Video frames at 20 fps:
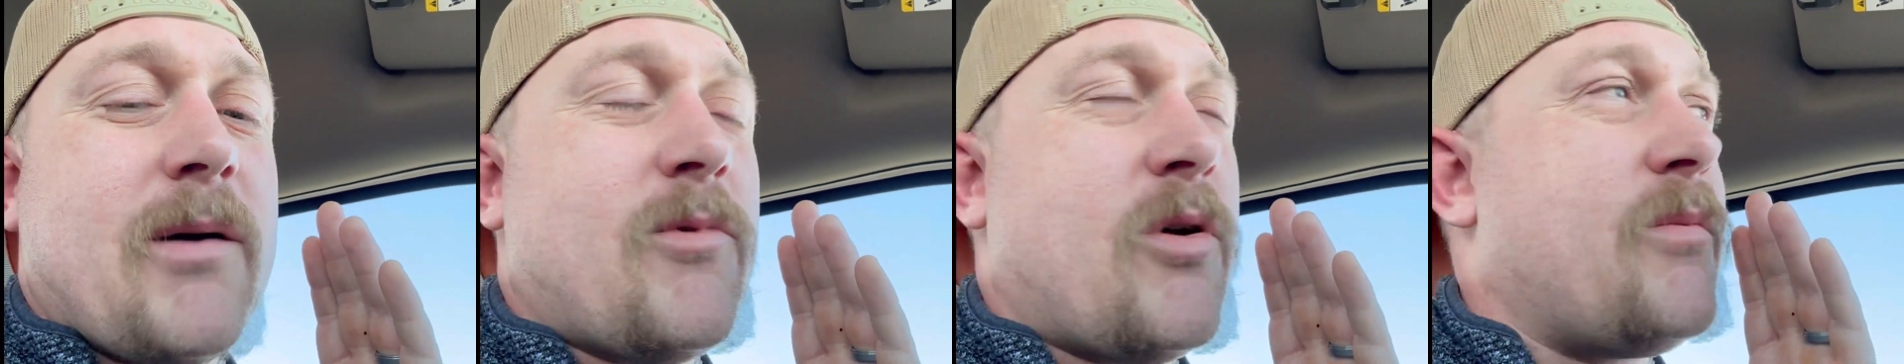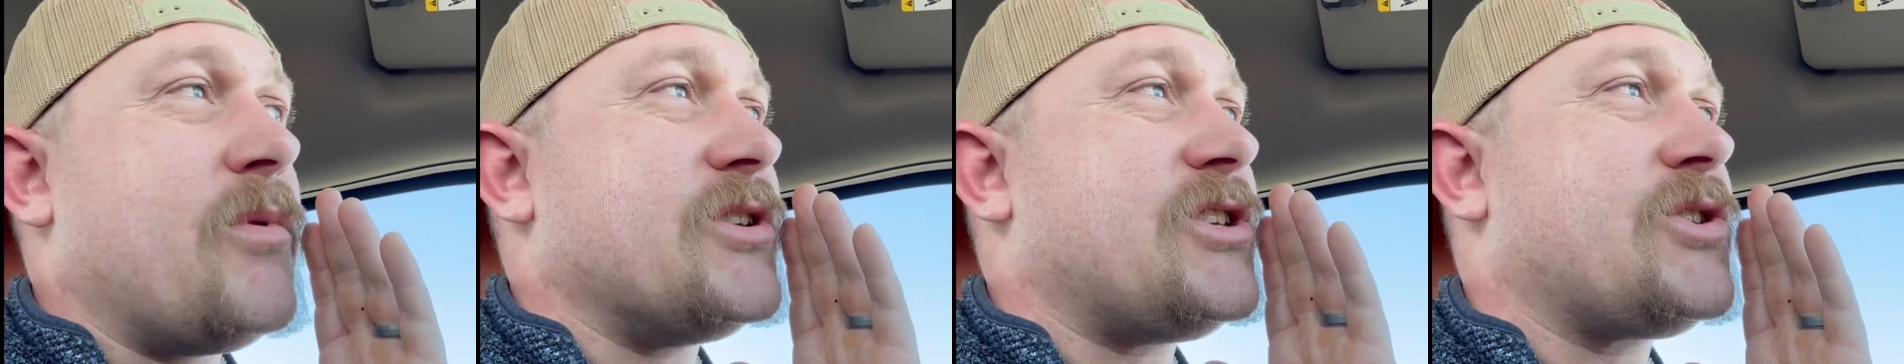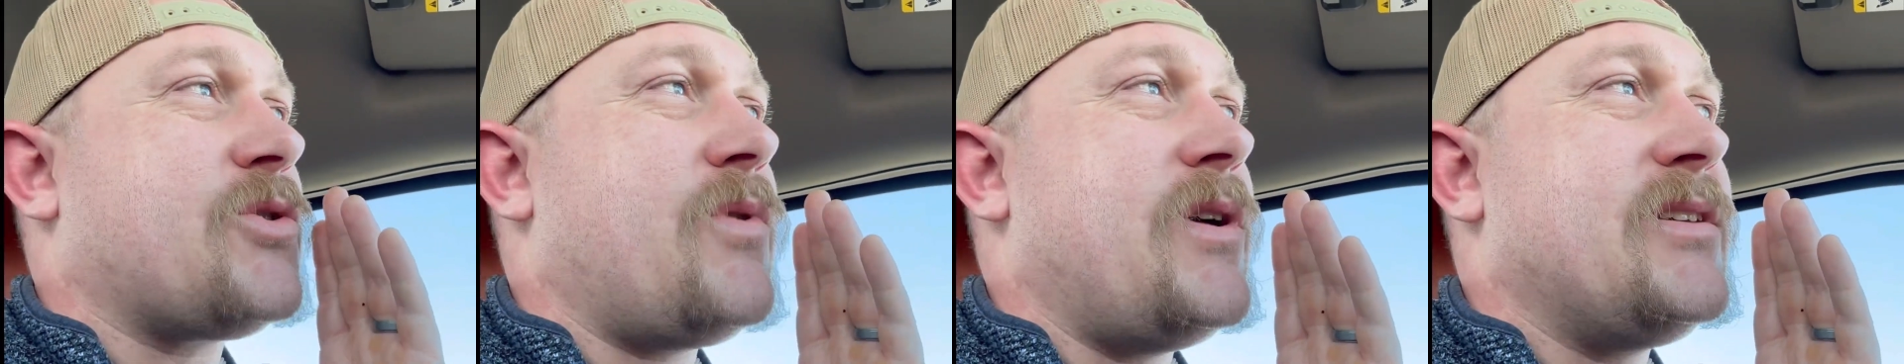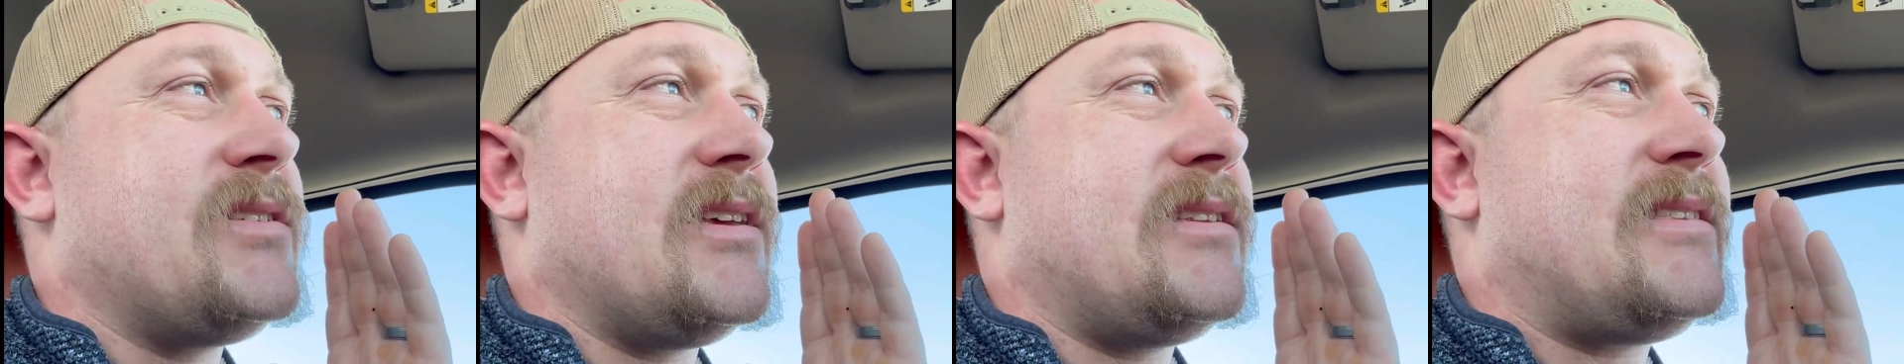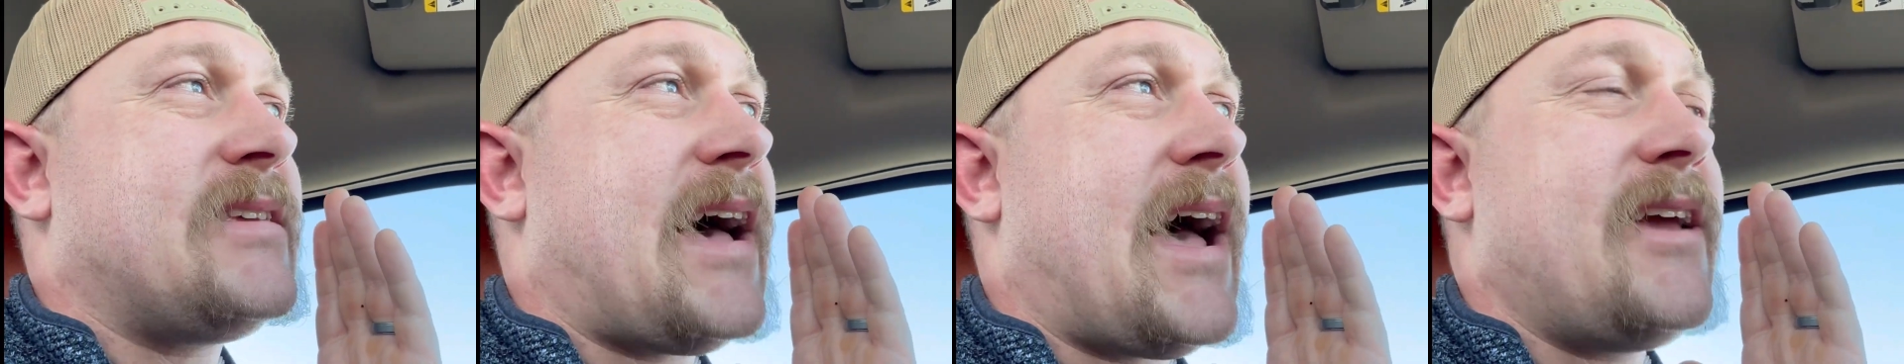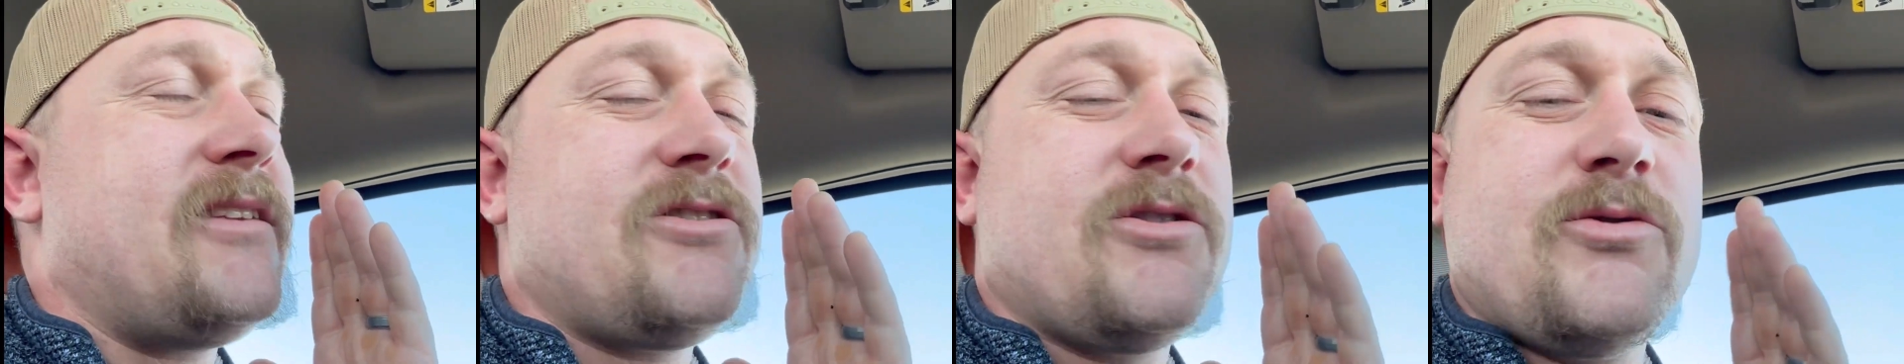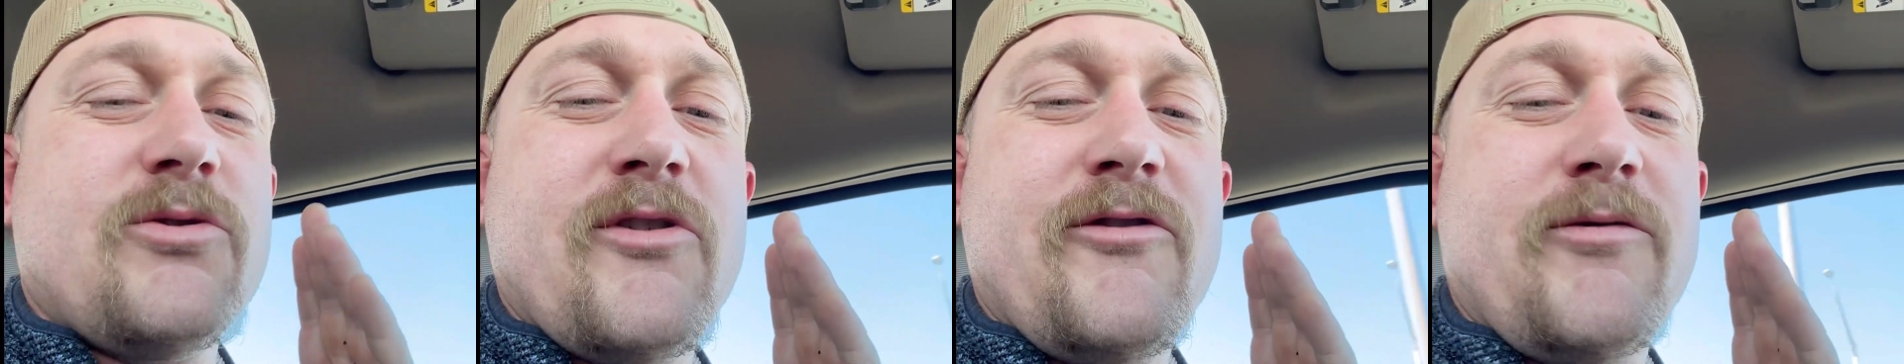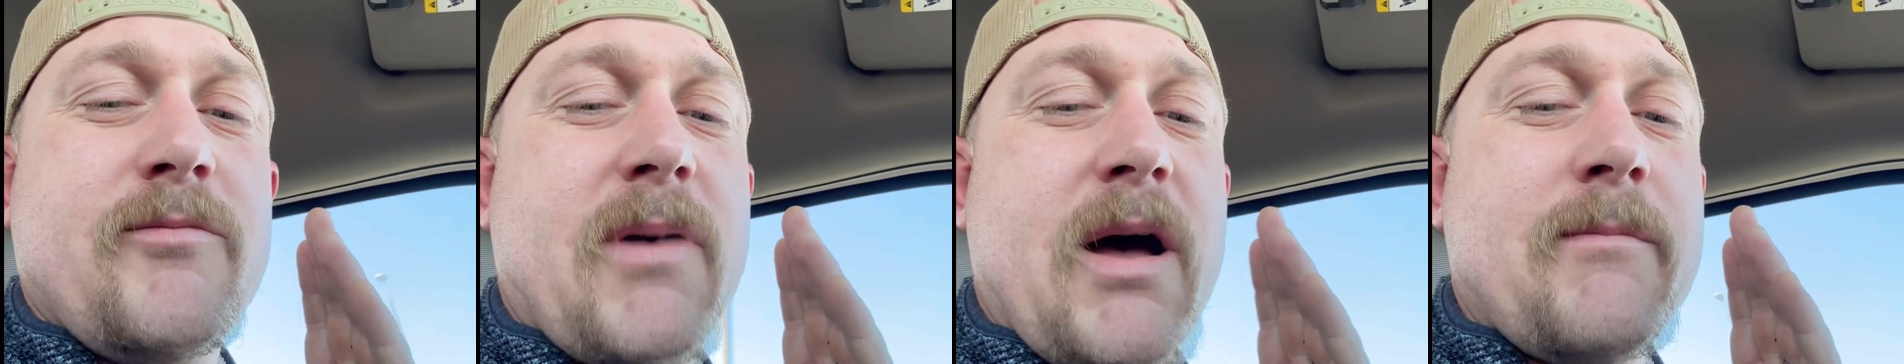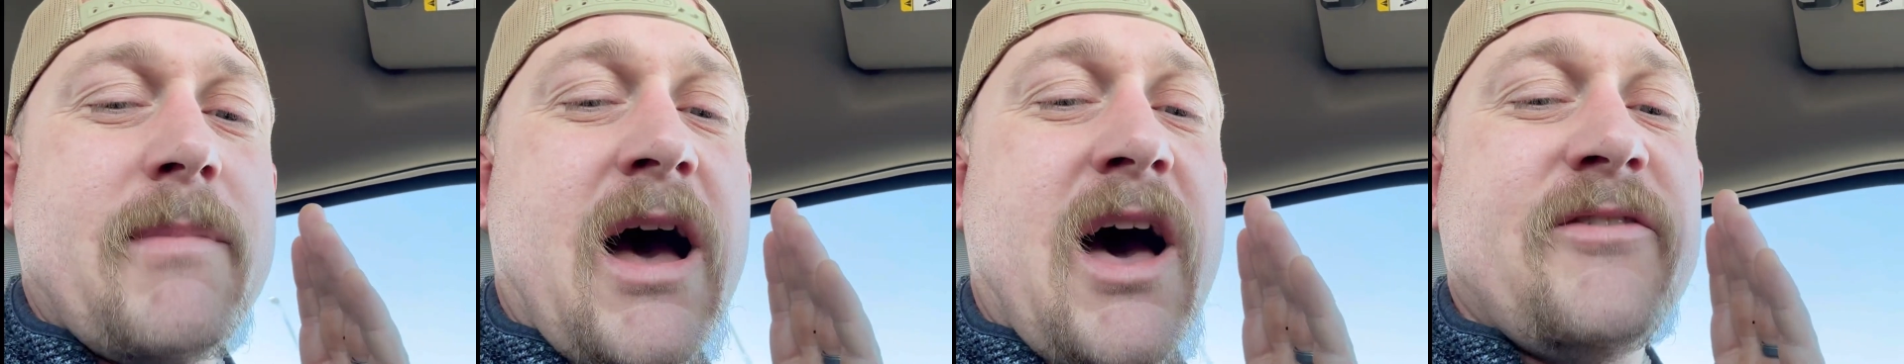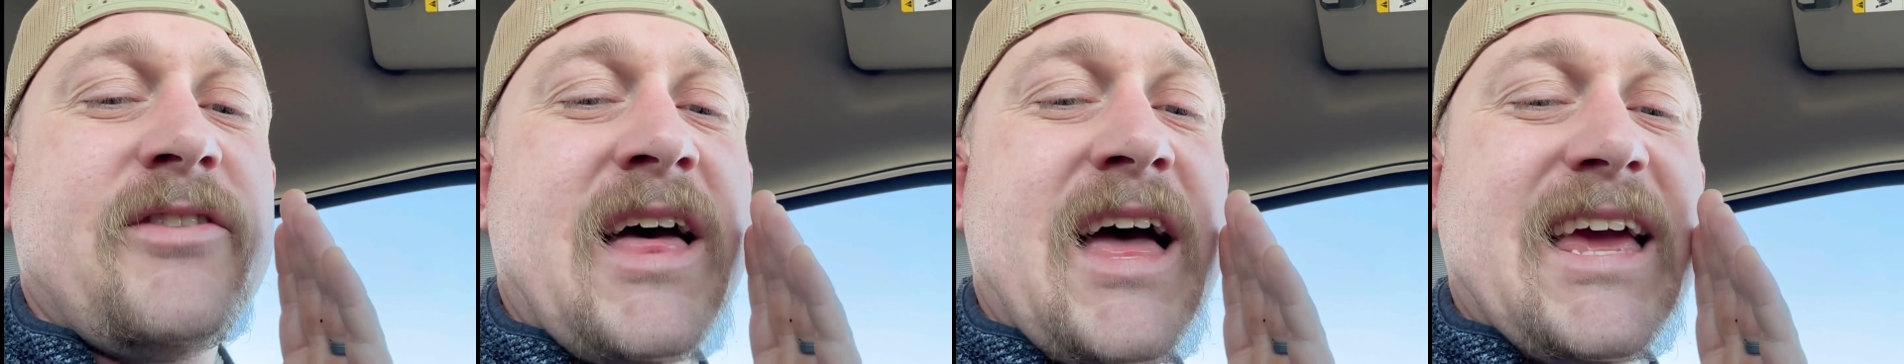almost squeezing tight to the roof of my
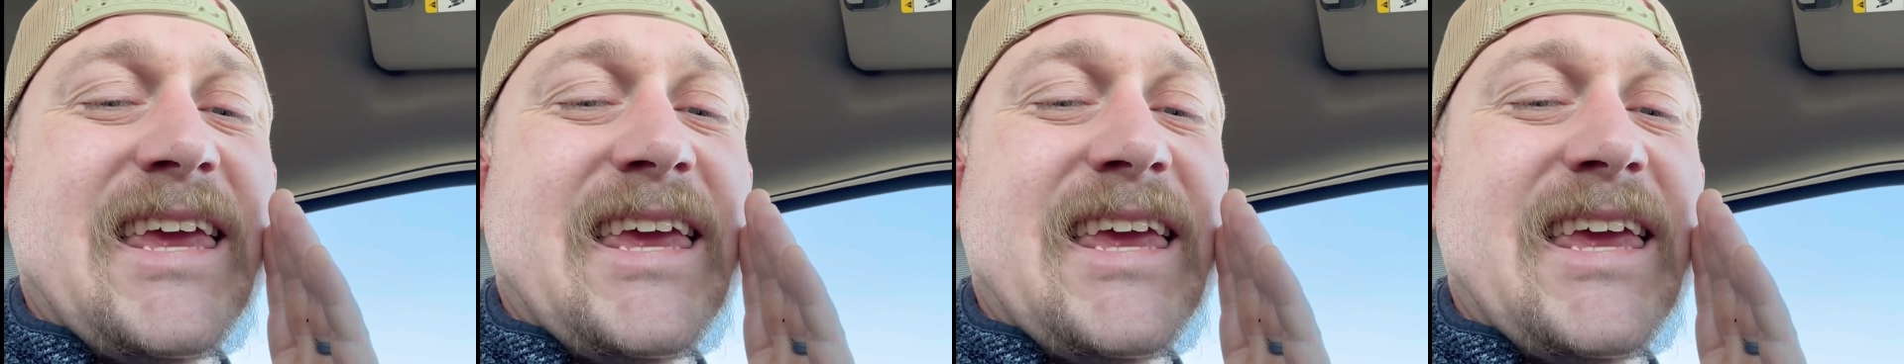mouth,